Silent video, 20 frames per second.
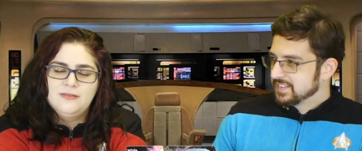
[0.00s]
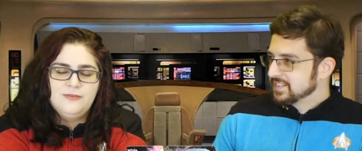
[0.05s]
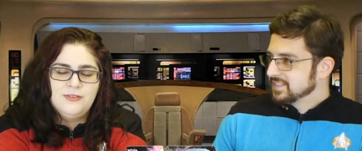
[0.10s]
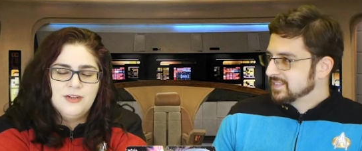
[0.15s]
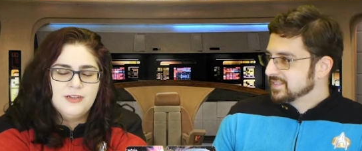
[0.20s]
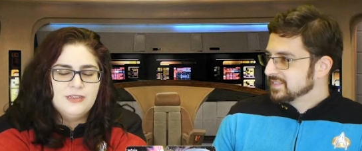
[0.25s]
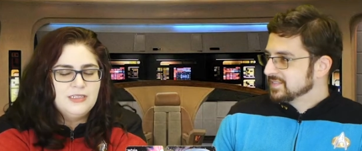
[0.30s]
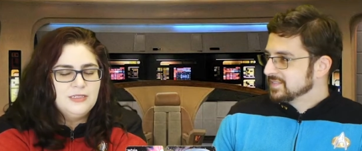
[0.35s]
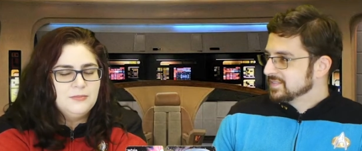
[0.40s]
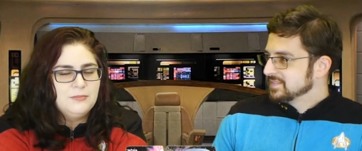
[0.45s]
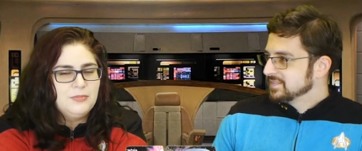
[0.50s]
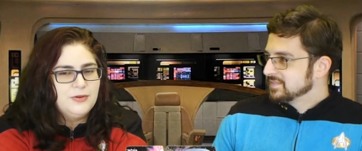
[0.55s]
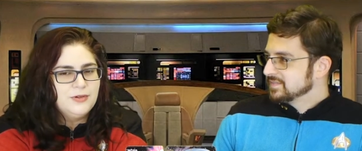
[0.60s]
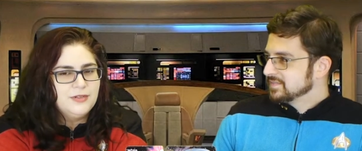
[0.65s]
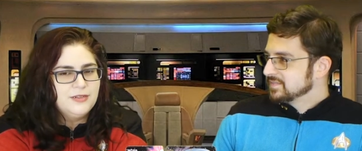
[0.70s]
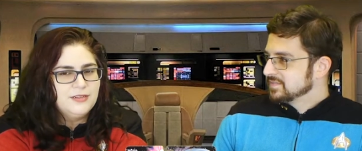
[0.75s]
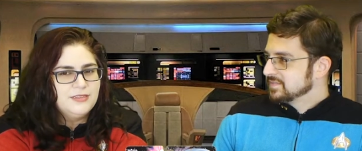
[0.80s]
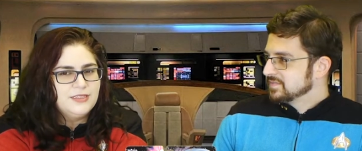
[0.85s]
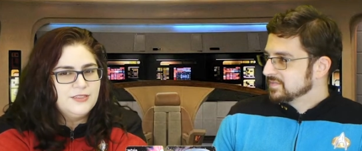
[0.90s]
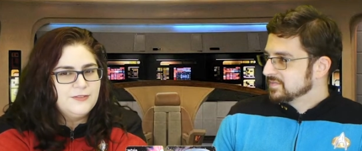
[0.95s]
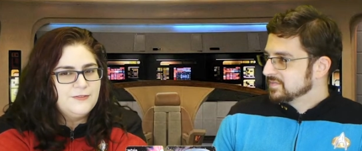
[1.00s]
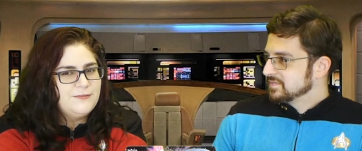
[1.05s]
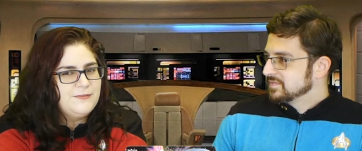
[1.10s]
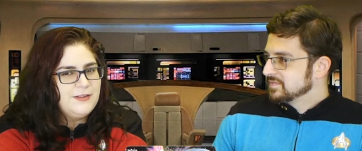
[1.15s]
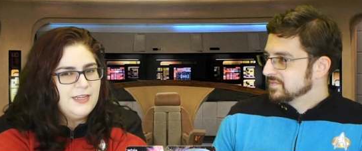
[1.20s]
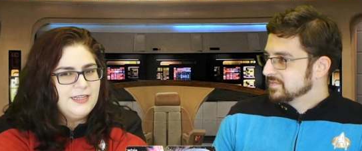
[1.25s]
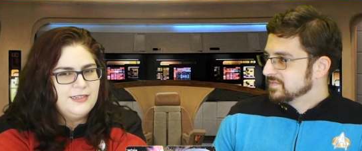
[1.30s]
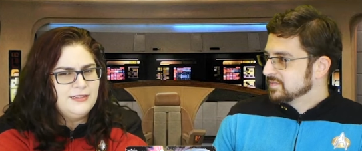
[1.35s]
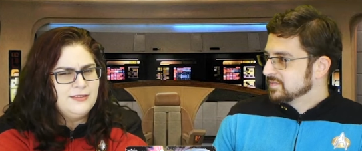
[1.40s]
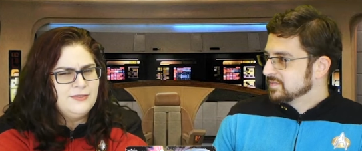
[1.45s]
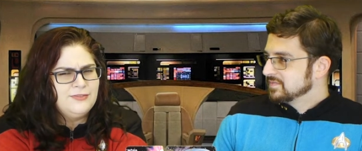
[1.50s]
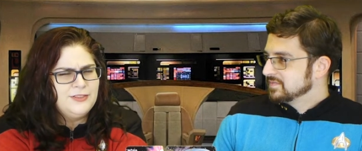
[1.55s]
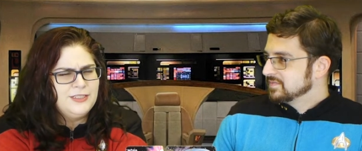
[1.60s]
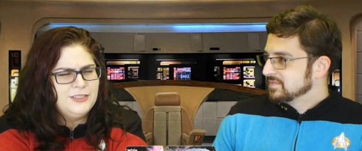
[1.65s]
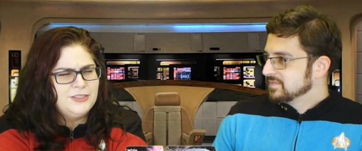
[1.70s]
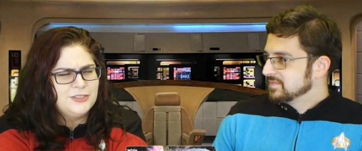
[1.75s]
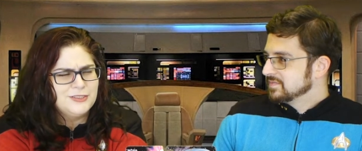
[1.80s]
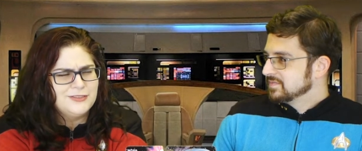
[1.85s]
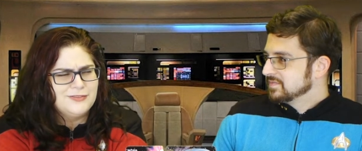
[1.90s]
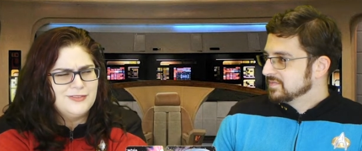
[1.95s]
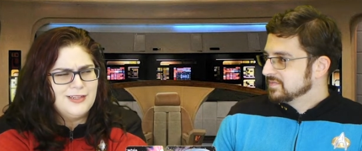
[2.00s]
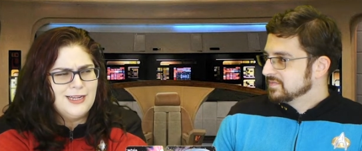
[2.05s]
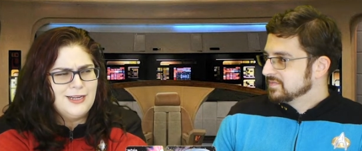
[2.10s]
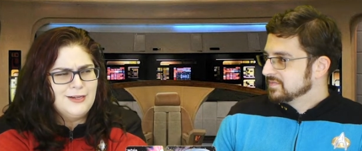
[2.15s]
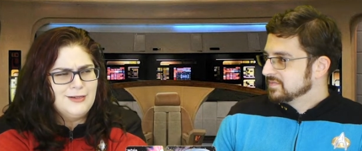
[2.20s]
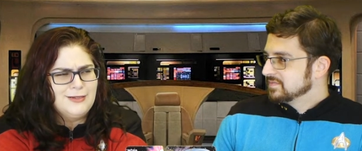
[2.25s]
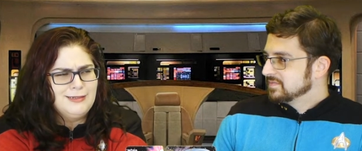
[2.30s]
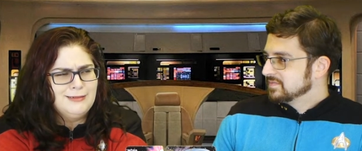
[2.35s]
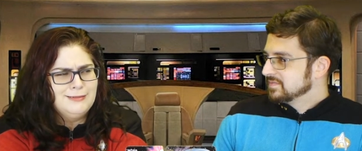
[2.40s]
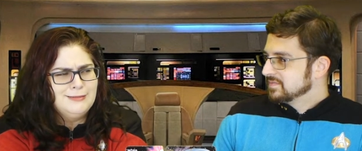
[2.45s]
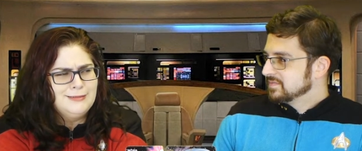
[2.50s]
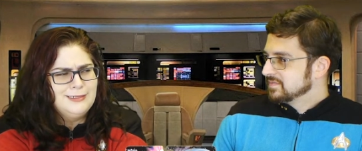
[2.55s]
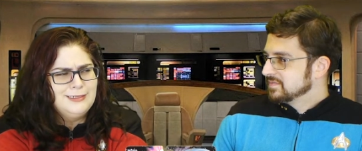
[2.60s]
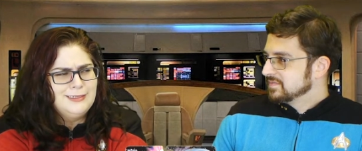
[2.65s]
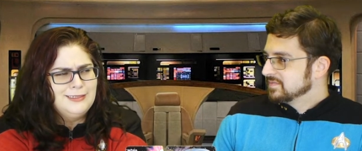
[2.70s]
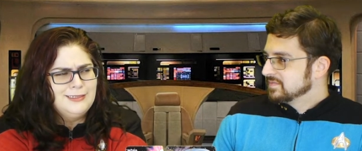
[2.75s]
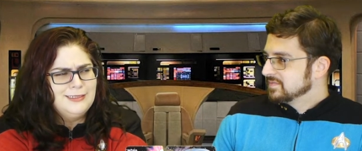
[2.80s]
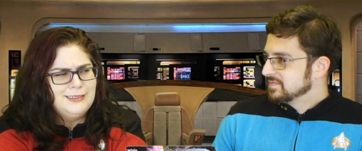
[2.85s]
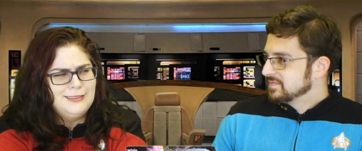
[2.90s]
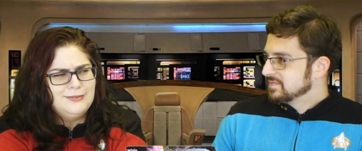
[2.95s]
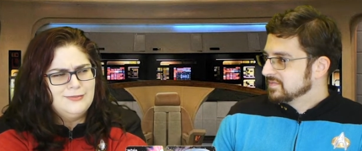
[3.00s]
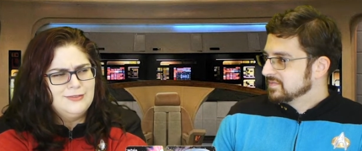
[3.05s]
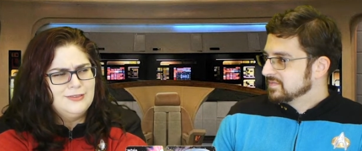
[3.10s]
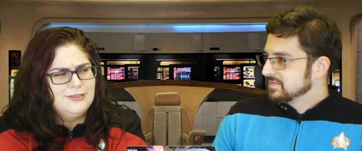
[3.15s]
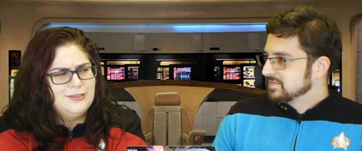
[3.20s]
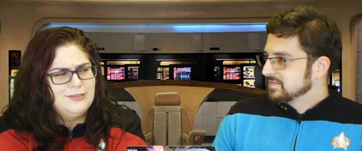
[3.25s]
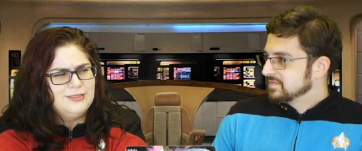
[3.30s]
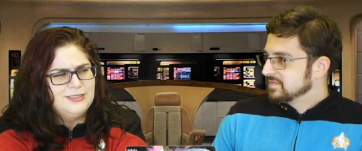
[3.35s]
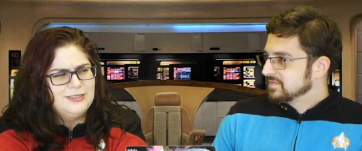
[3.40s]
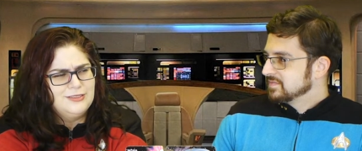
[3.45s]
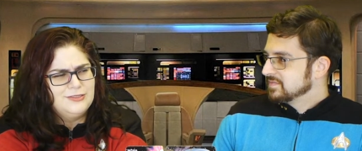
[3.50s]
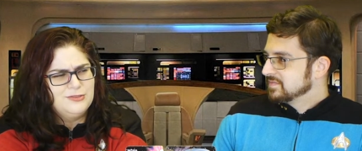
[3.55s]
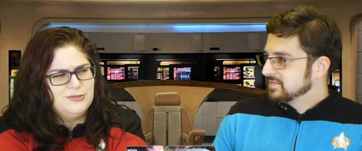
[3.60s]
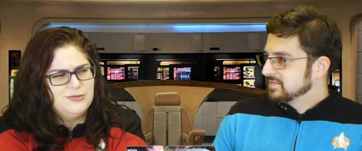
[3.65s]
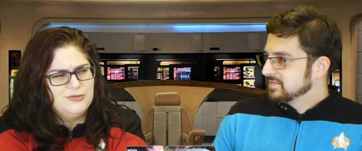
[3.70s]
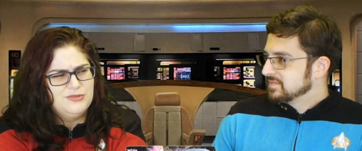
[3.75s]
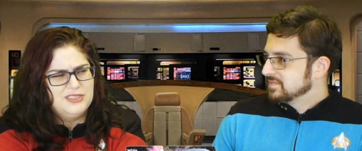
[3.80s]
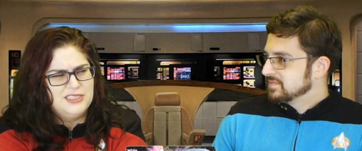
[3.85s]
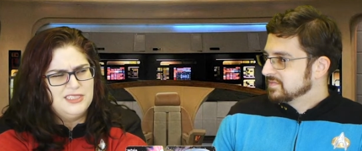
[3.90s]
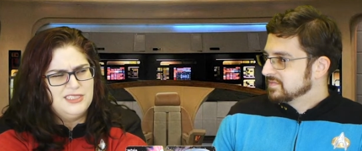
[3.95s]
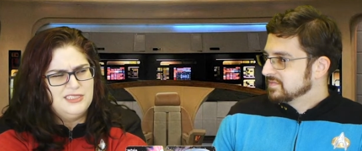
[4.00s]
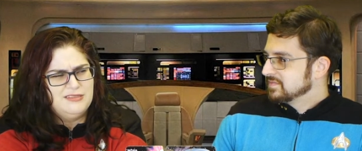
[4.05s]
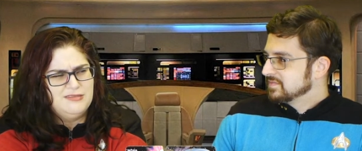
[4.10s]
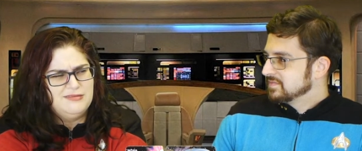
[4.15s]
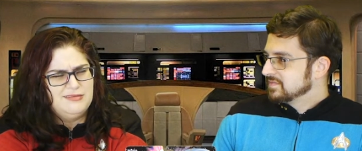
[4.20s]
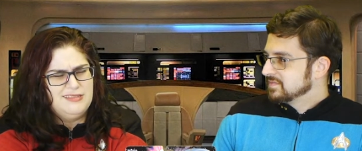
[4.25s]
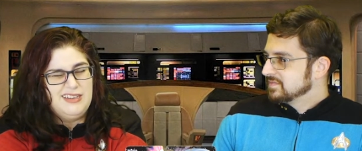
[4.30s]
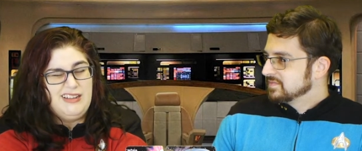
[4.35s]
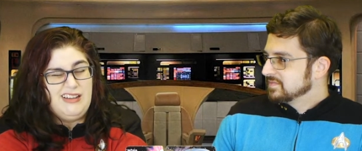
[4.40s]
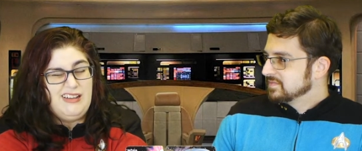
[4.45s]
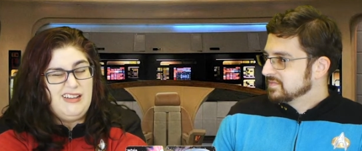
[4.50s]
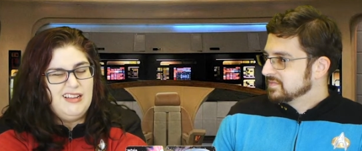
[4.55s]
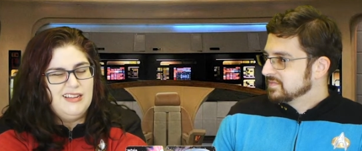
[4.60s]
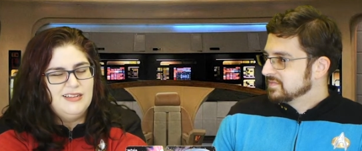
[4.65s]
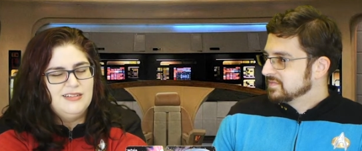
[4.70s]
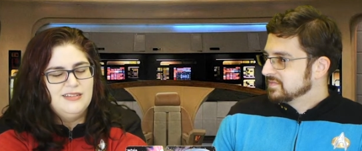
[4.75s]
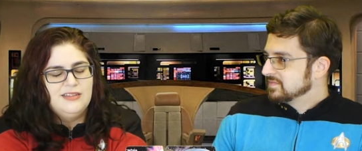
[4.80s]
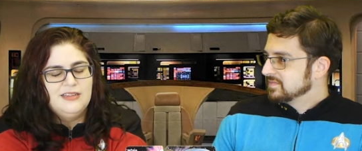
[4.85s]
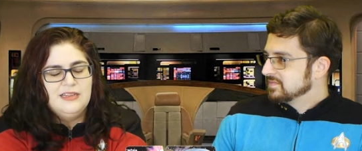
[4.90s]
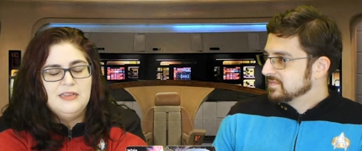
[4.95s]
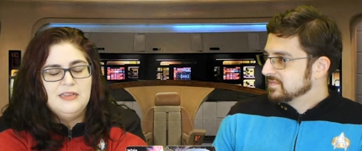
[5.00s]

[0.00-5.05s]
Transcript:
Speaker 1: very important defining feature of Harry, even though it's really not.